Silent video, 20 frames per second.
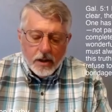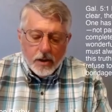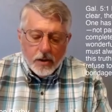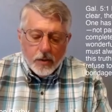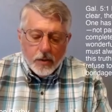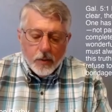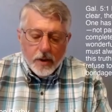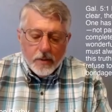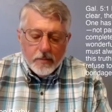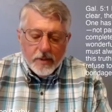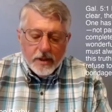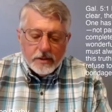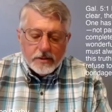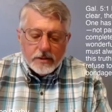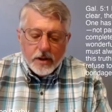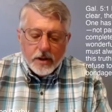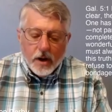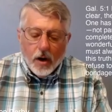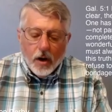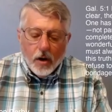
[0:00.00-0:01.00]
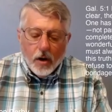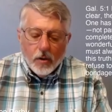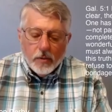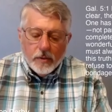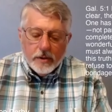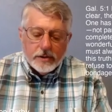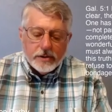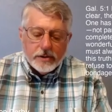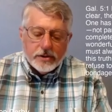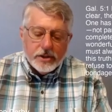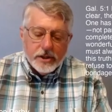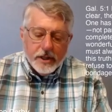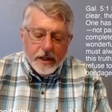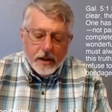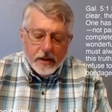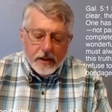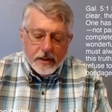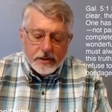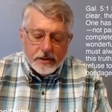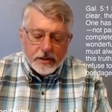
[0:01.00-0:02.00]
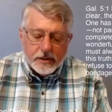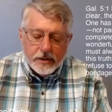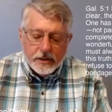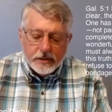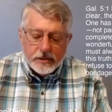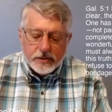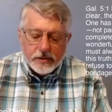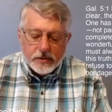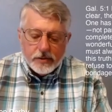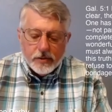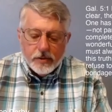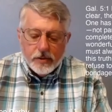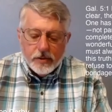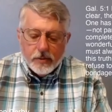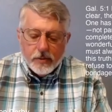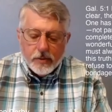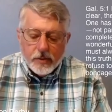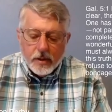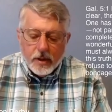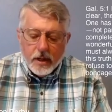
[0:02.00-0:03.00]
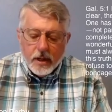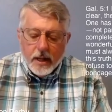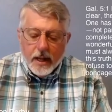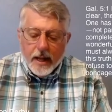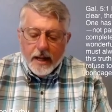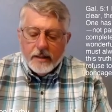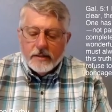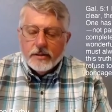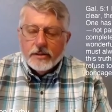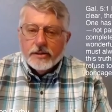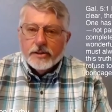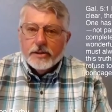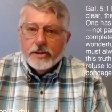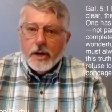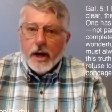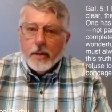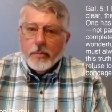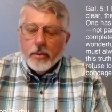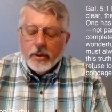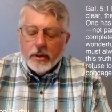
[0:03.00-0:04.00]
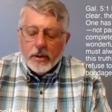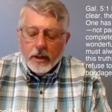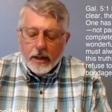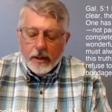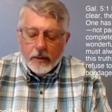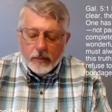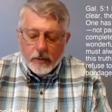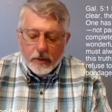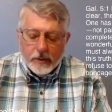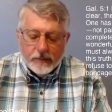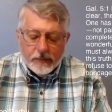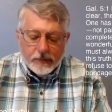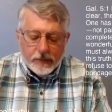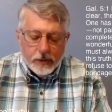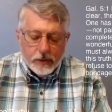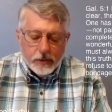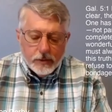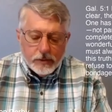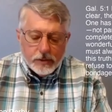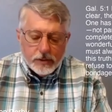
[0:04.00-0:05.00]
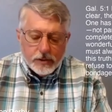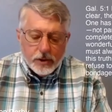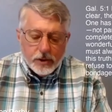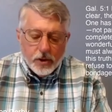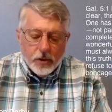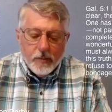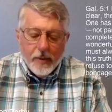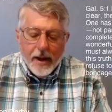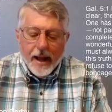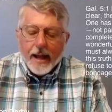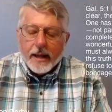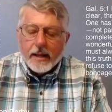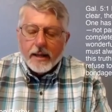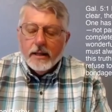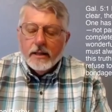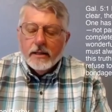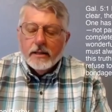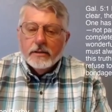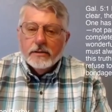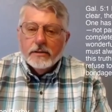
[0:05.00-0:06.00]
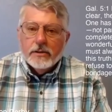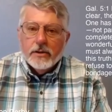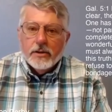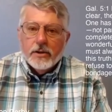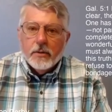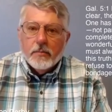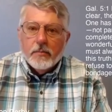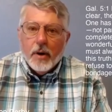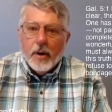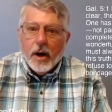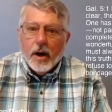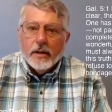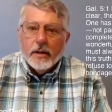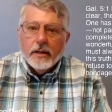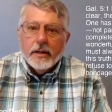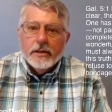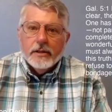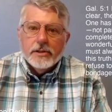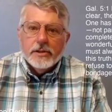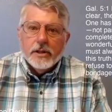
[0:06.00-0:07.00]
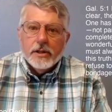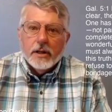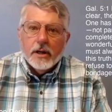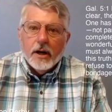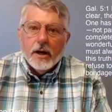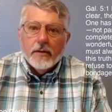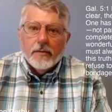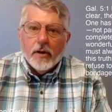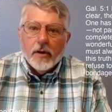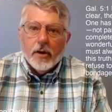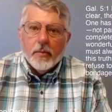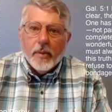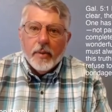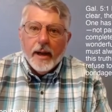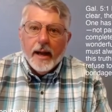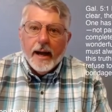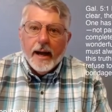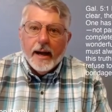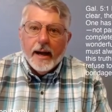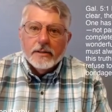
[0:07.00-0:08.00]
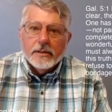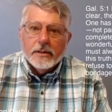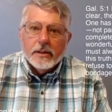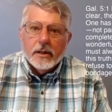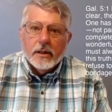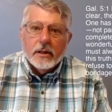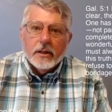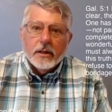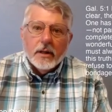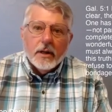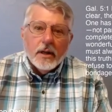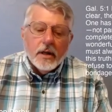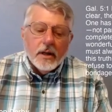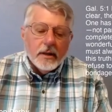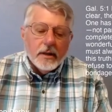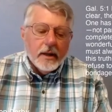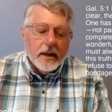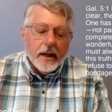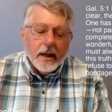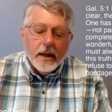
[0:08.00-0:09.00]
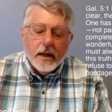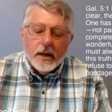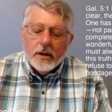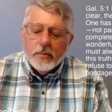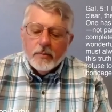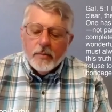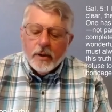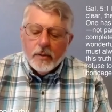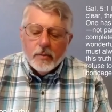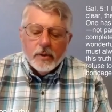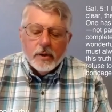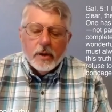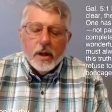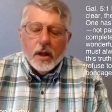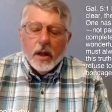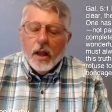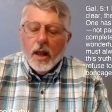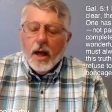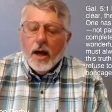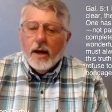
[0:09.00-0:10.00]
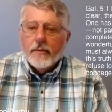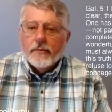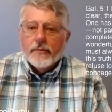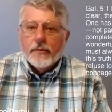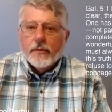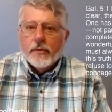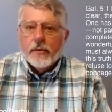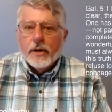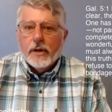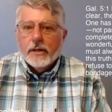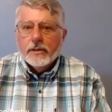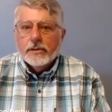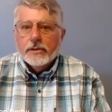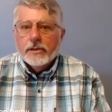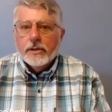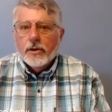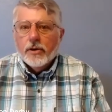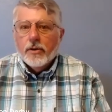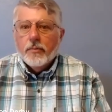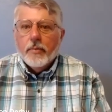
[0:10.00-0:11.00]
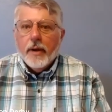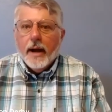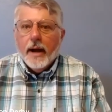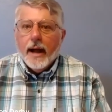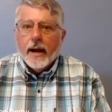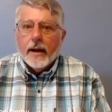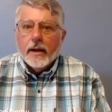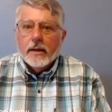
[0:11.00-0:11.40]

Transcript: We must always cherish this truth and stubbornly refuse to go back into the bondage of our past. The enemy would love for us to go back